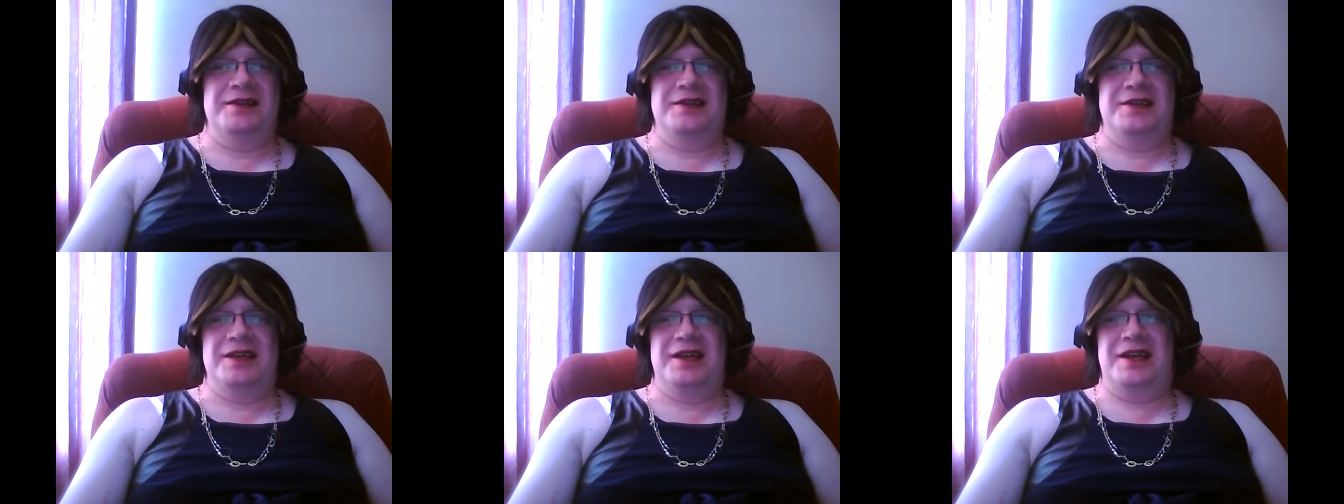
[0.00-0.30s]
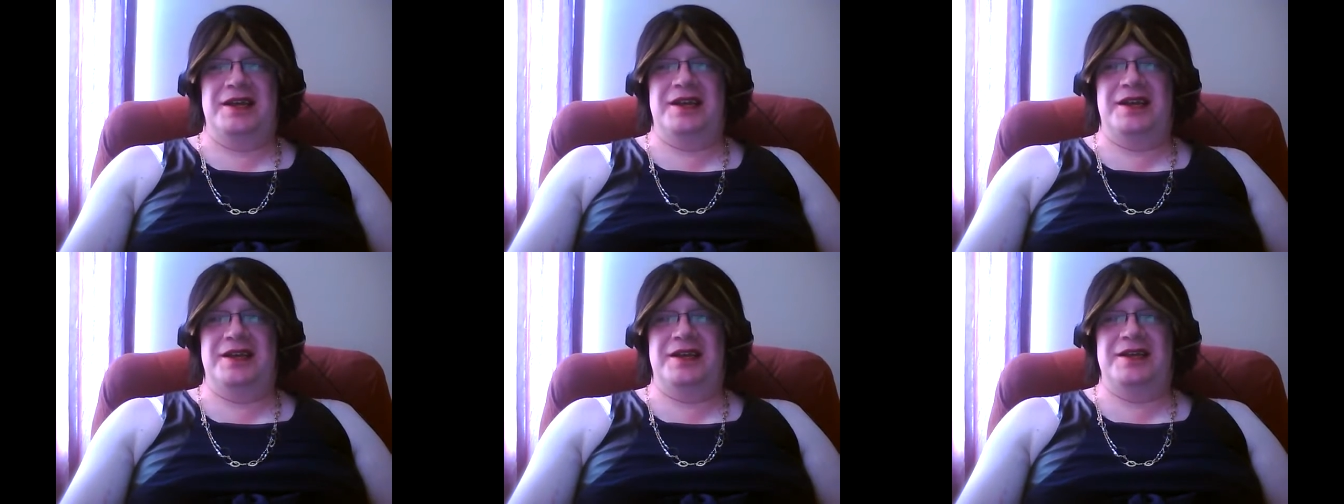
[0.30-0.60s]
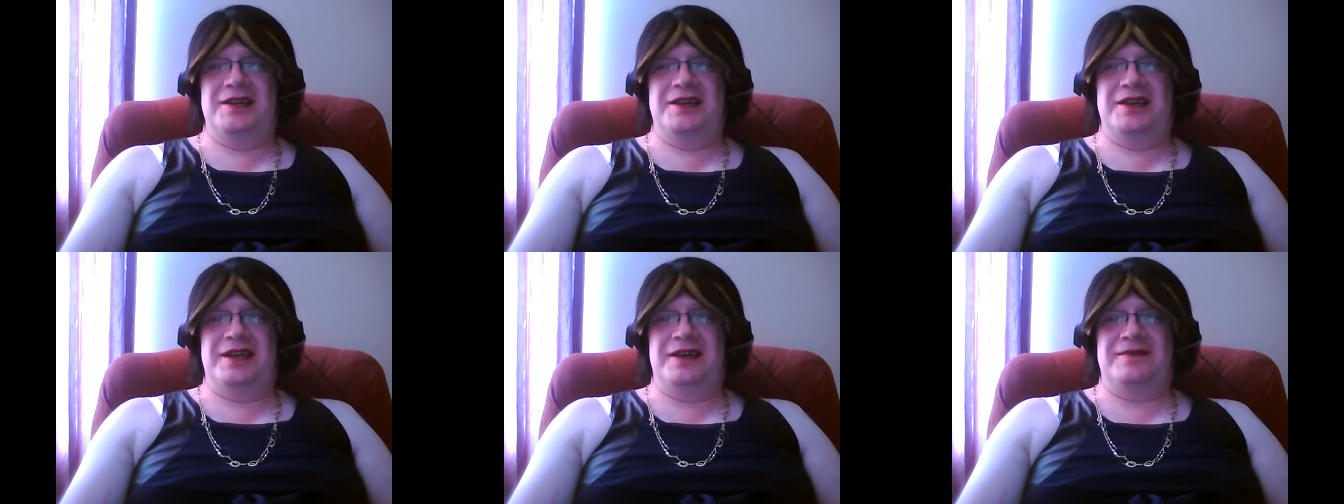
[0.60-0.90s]
And
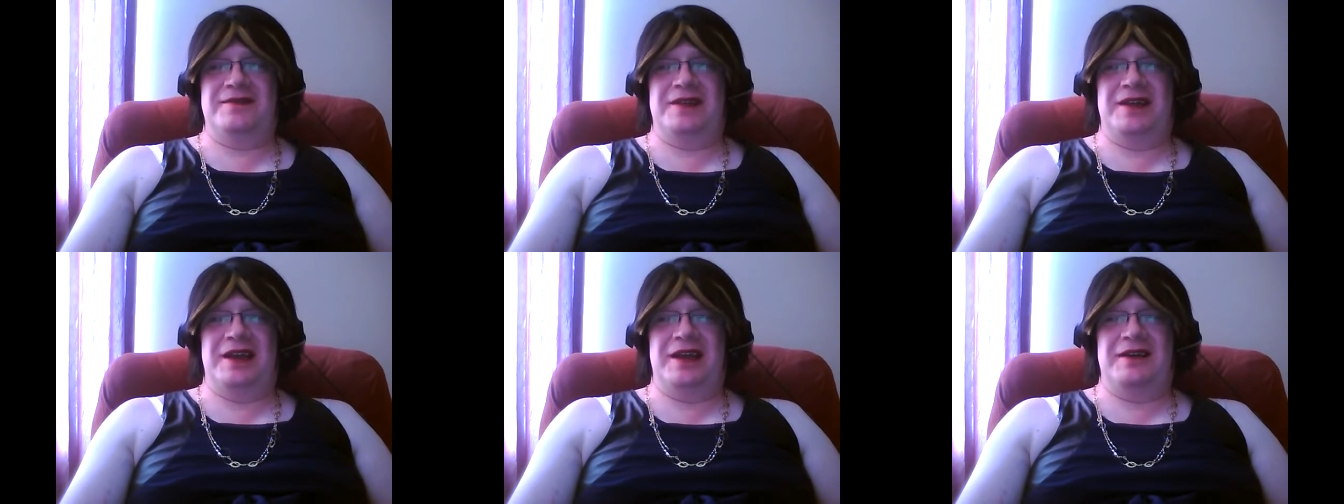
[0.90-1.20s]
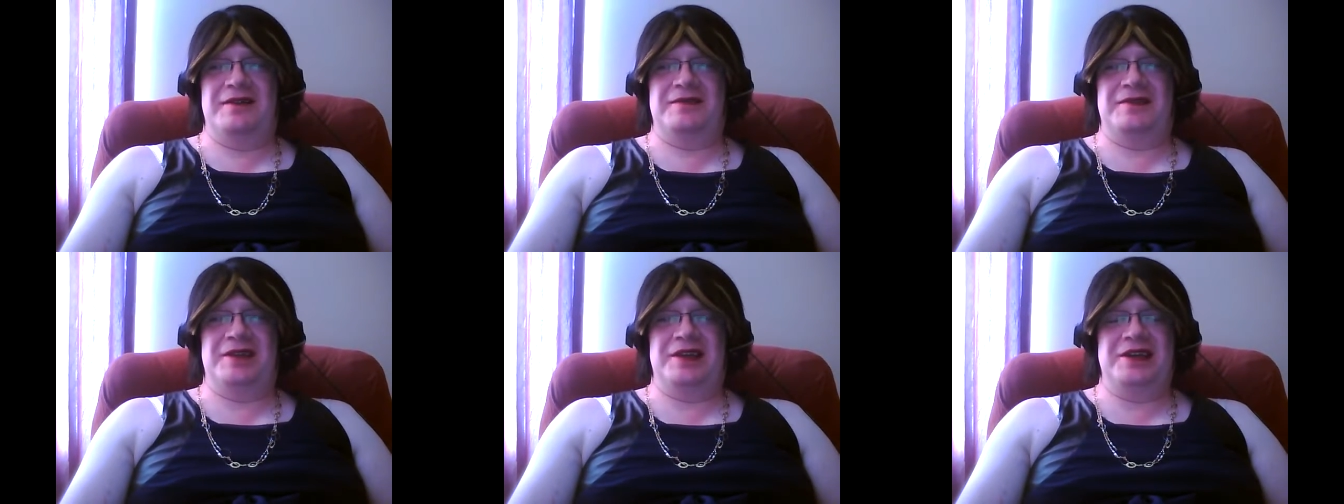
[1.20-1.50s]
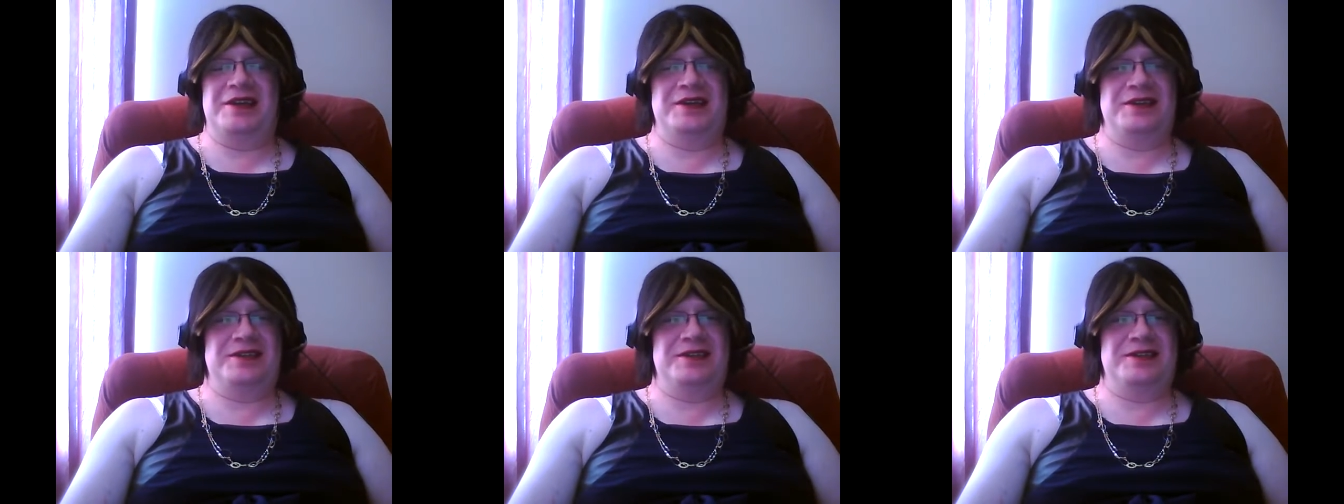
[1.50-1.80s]
you definitely have
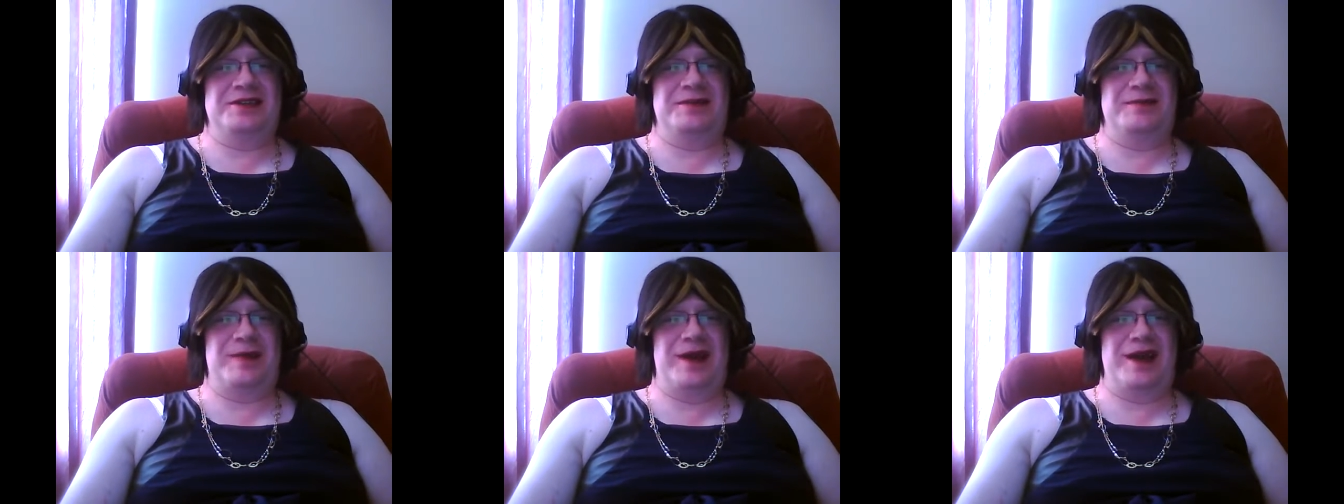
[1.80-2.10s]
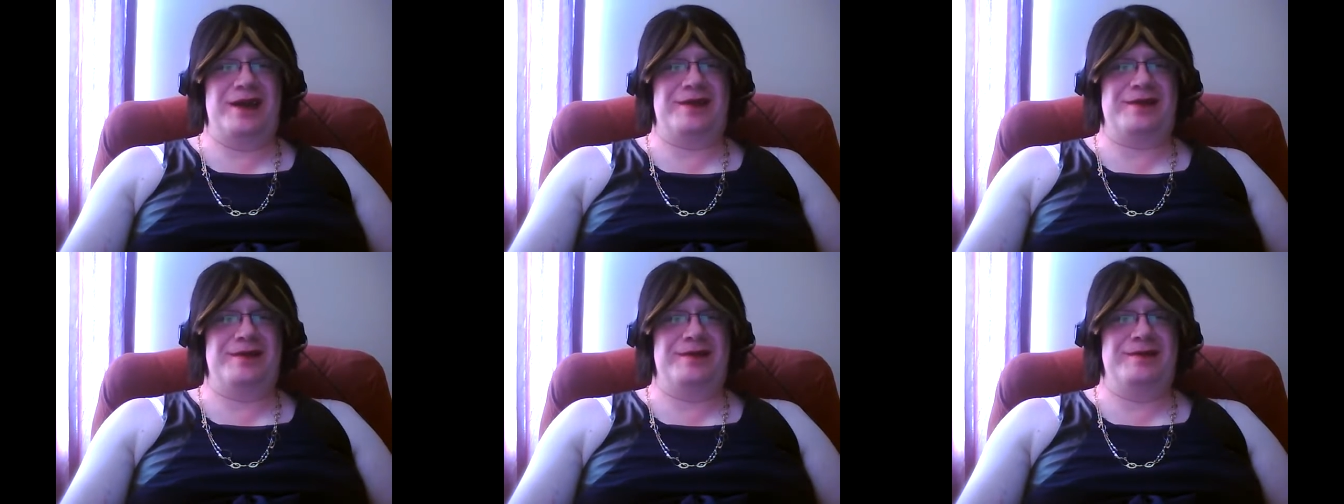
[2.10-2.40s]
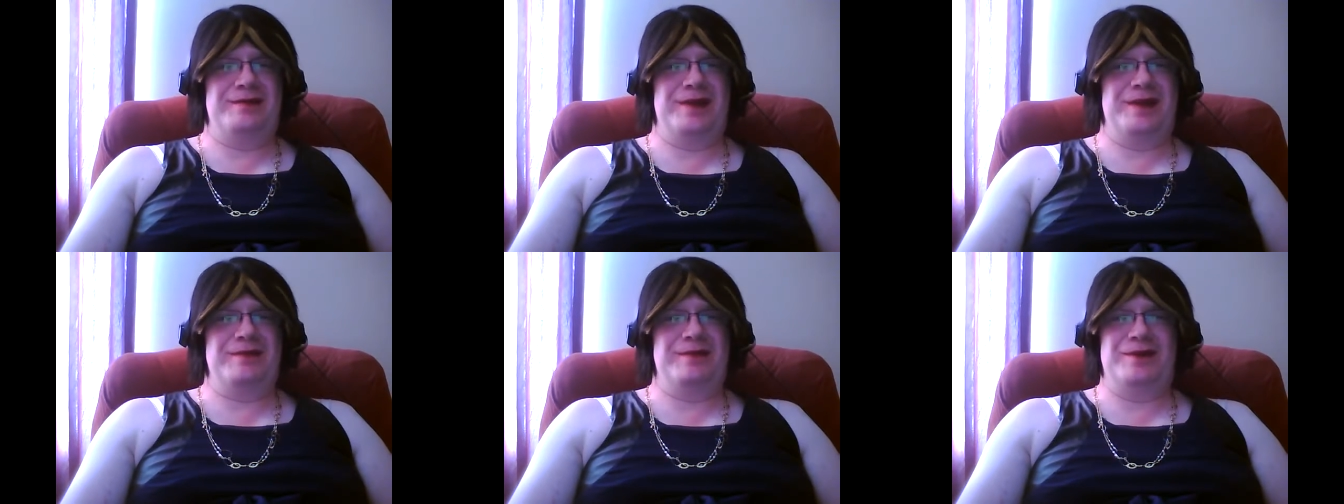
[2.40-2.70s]
things in your bathroom
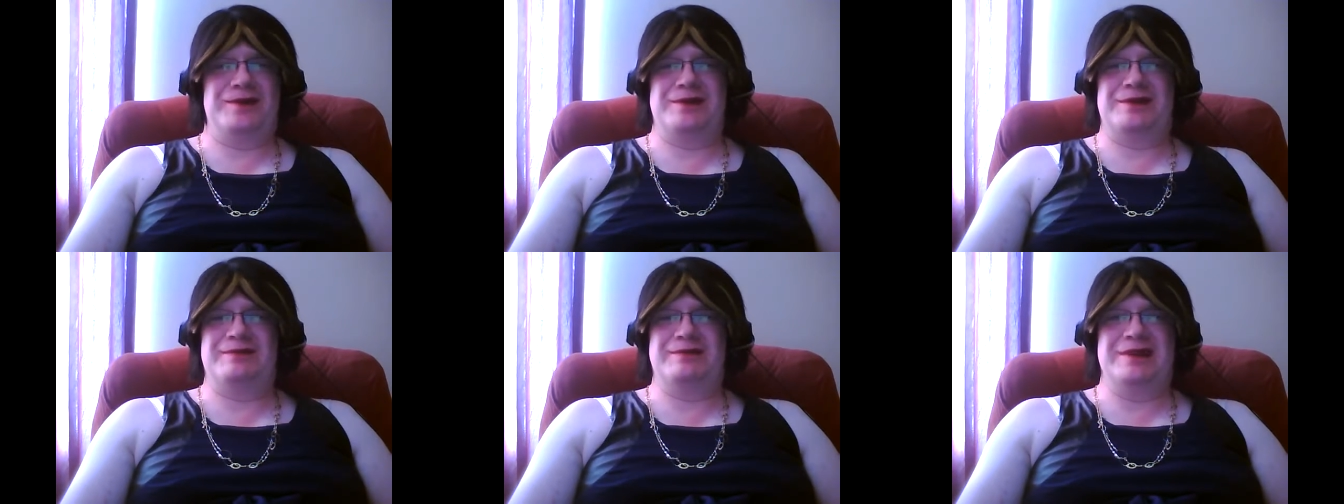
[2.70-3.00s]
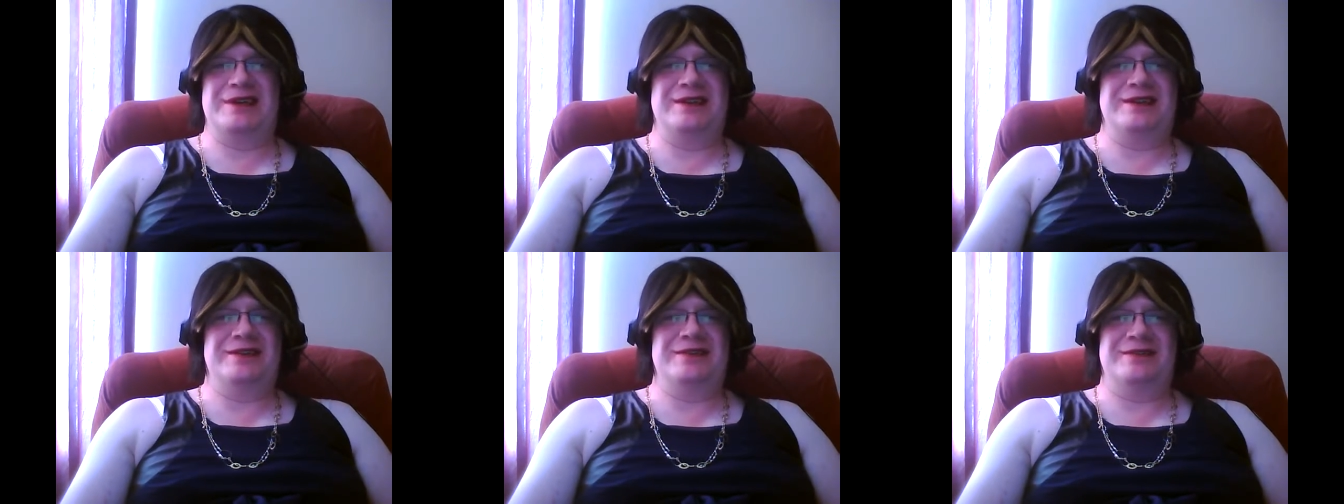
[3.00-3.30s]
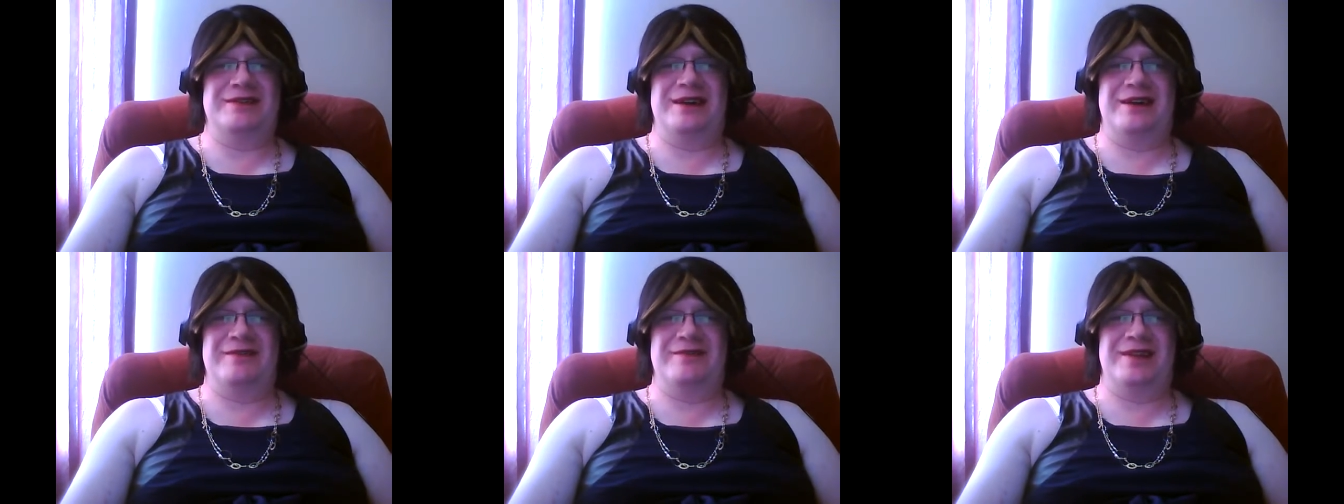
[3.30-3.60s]
that most men don't
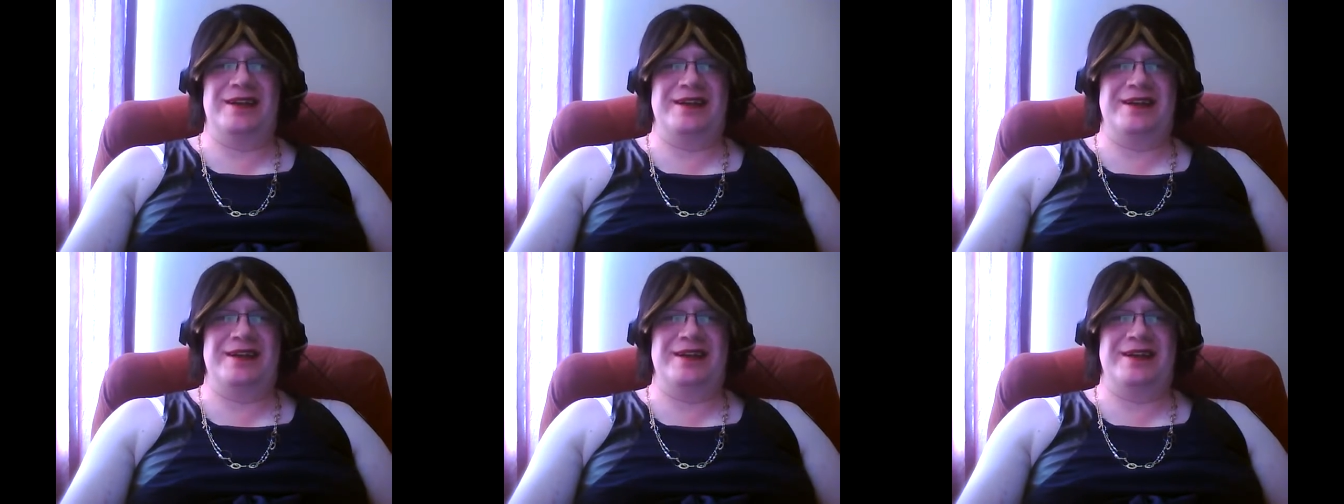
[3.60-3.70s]
have, like